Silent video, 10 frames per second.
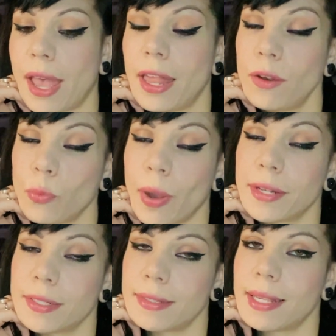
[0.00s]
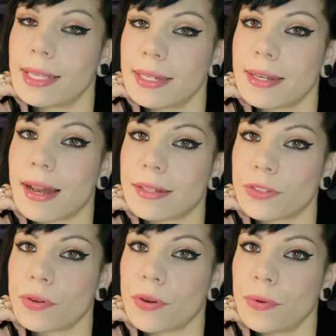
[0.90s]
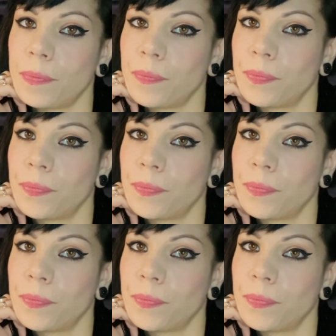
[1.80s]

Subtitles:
and when to take it in as your own.